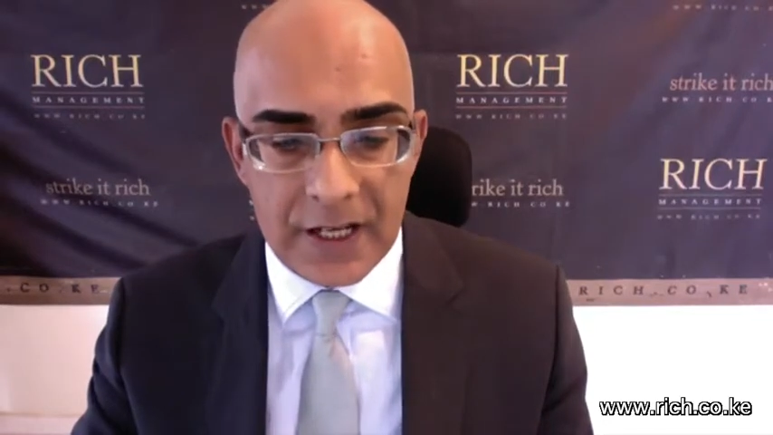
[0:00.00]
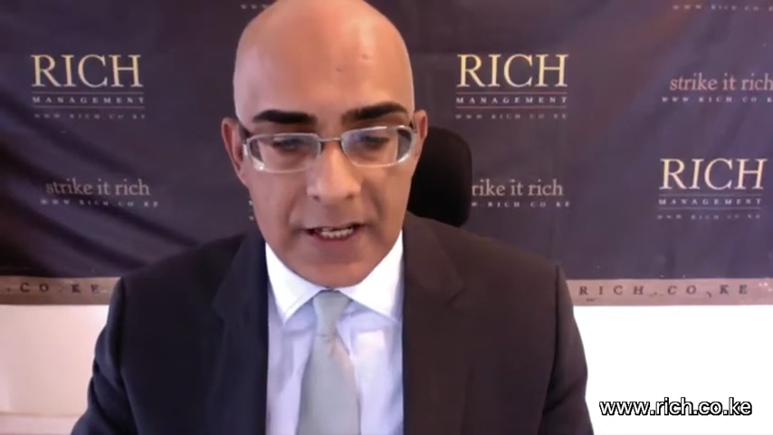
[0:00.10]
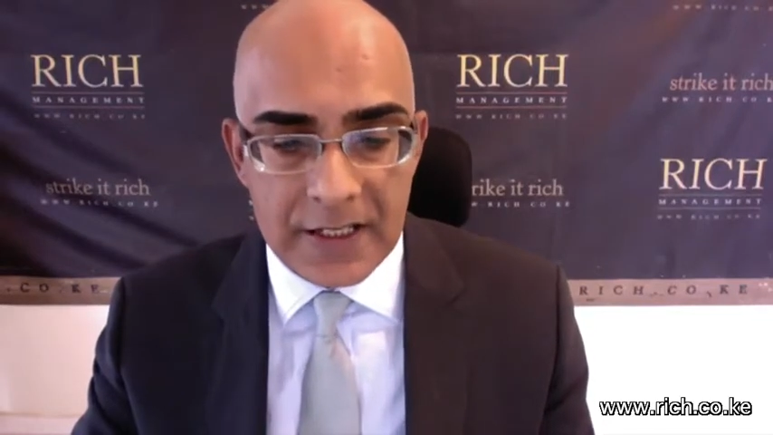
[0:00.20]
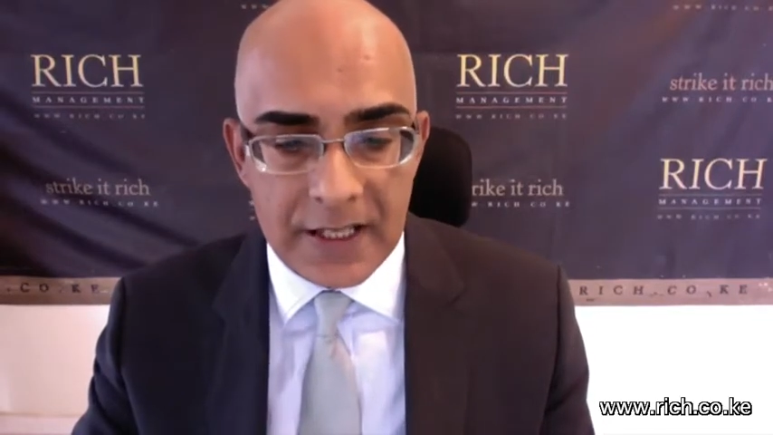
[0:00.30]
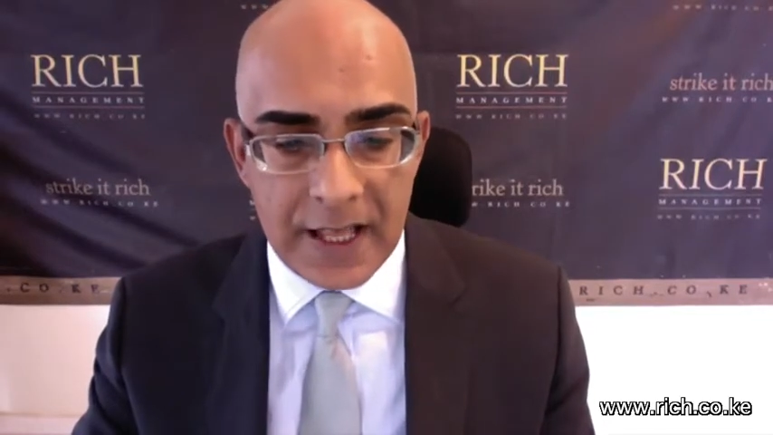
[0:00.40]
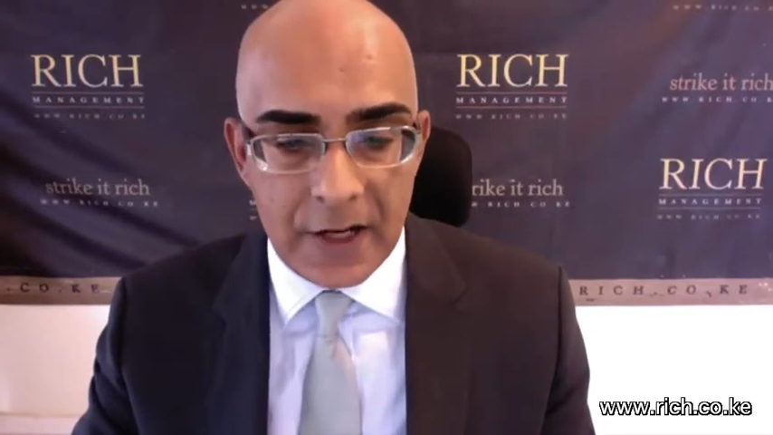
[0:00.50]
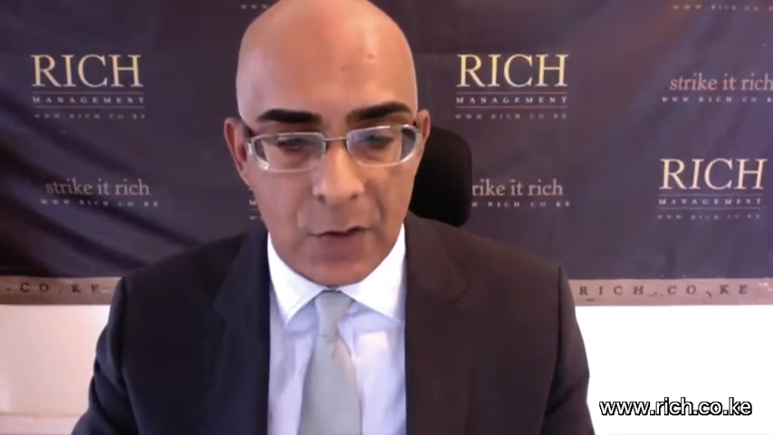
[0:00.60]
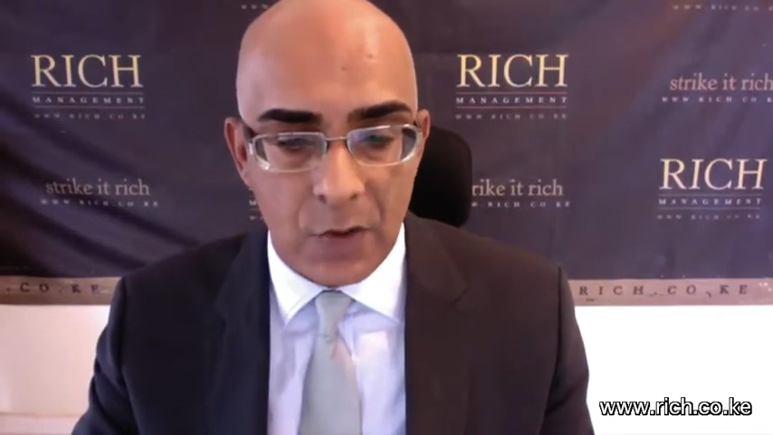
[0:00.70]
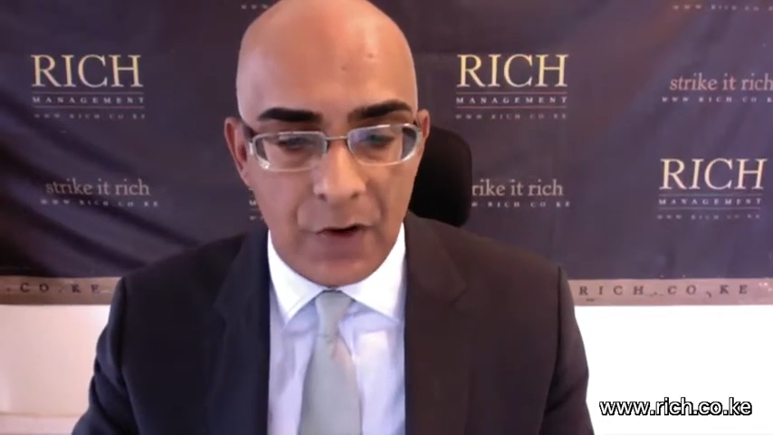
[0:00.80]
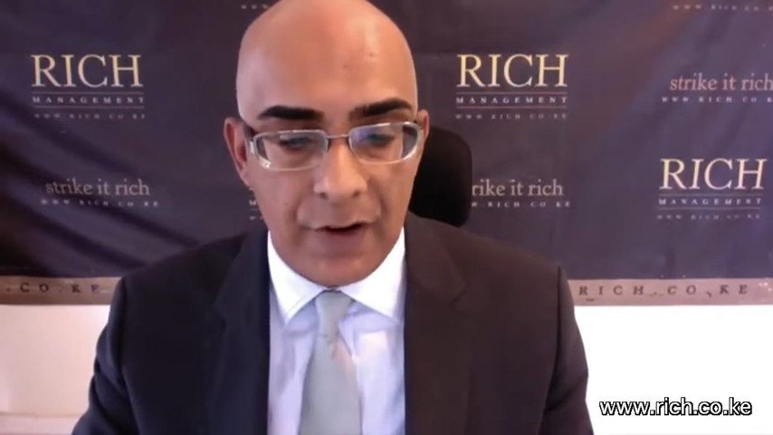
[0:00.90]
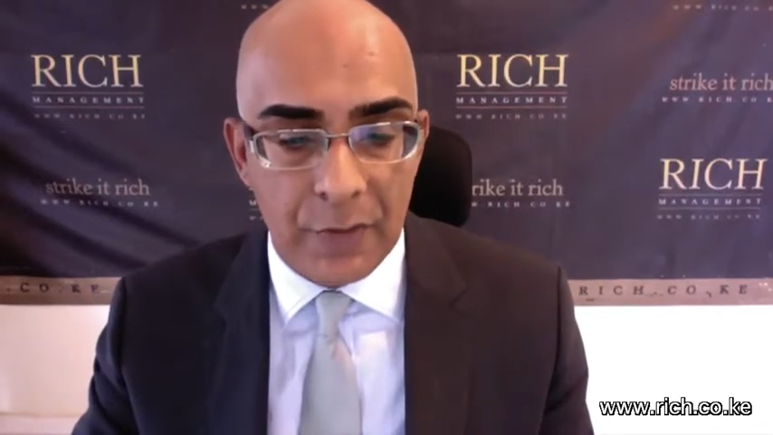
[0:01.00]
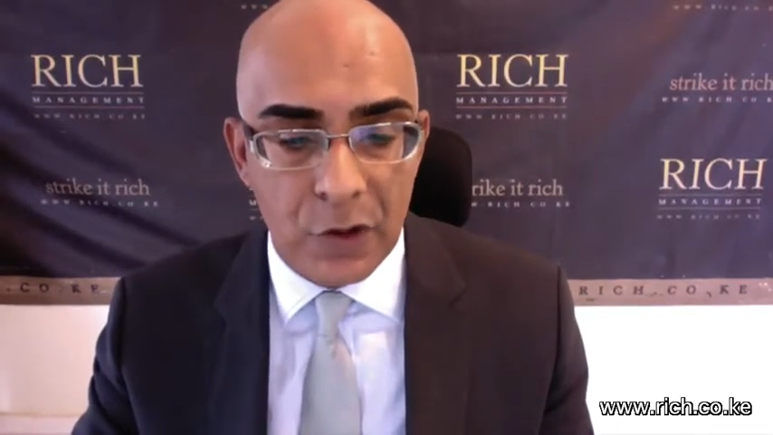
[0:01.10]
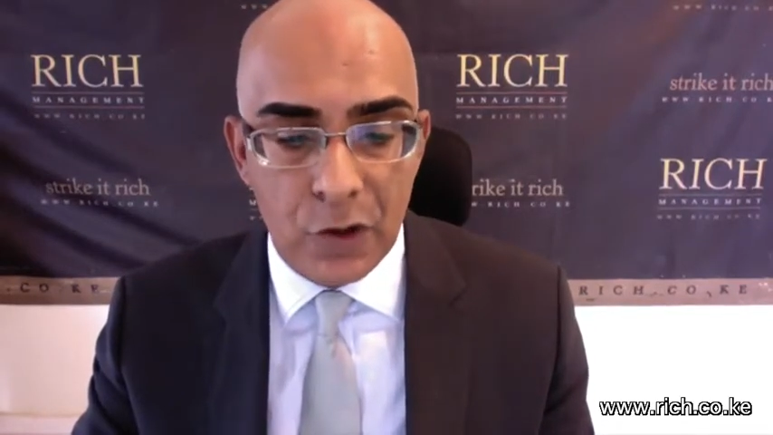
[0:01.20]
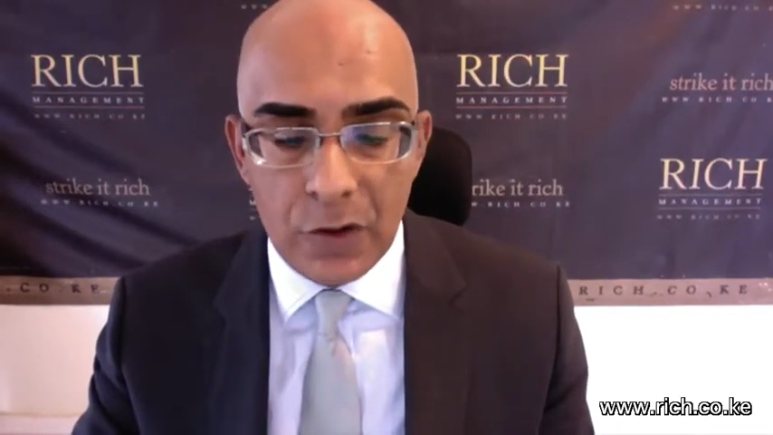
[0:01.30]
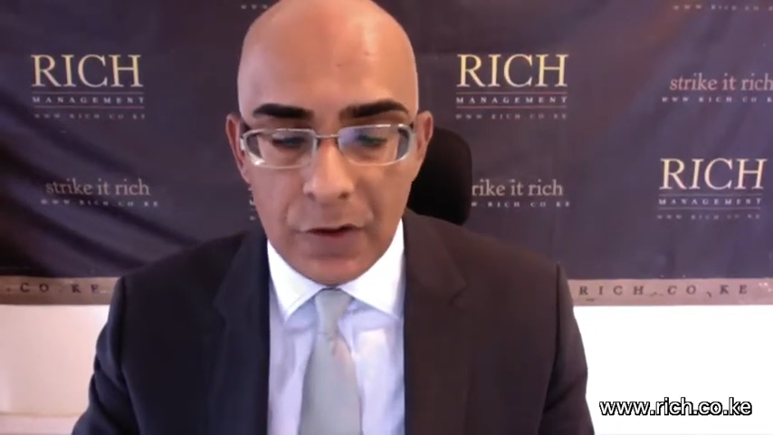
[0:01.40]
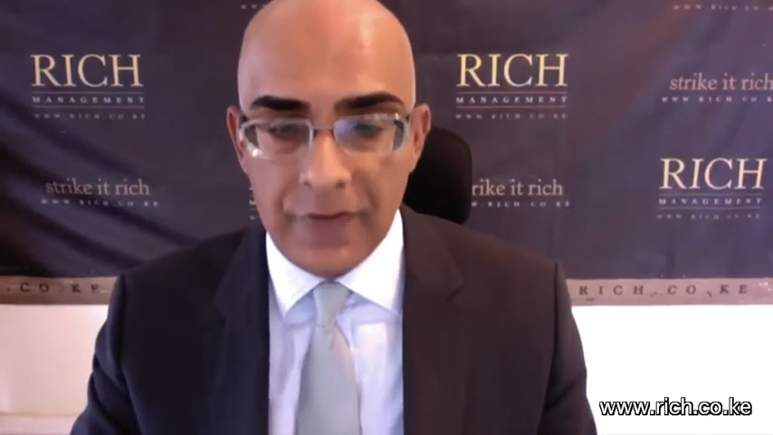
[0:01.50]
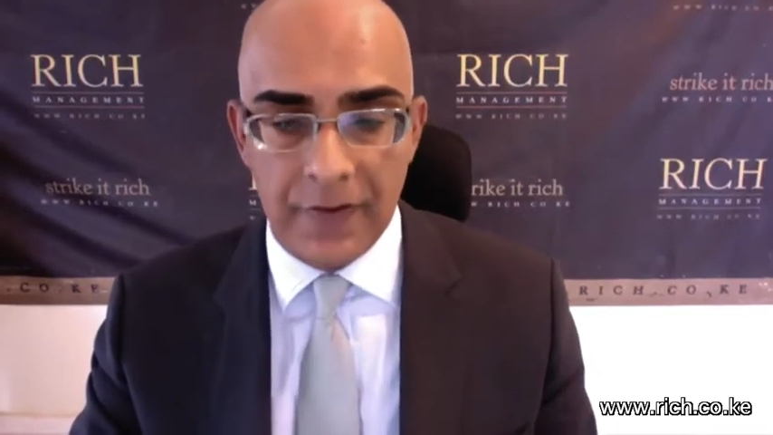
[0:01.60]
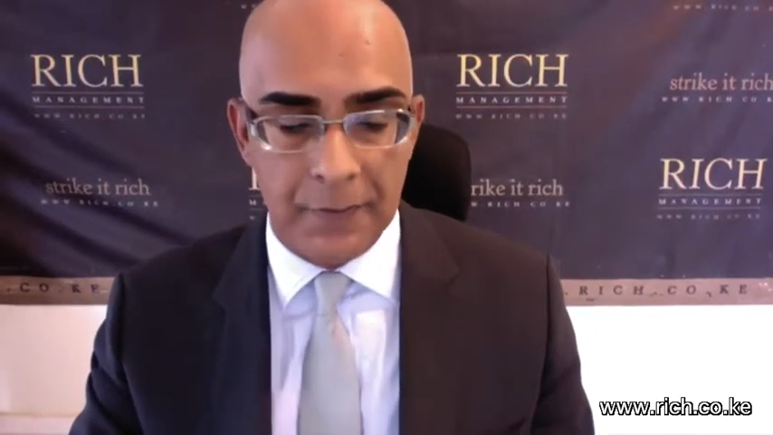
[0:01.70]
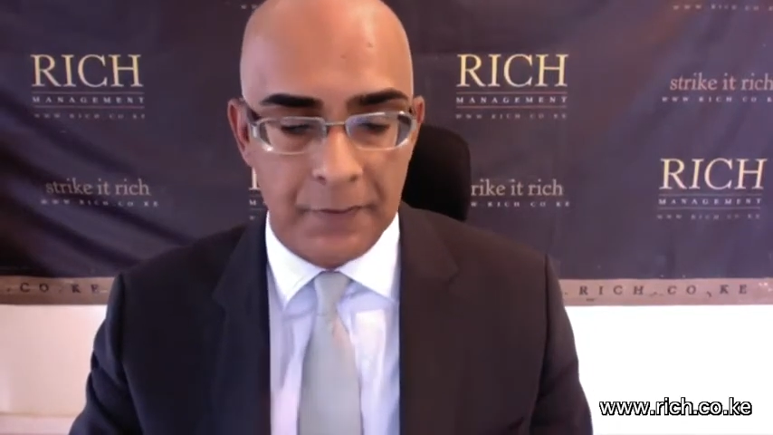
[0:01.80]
is that we remove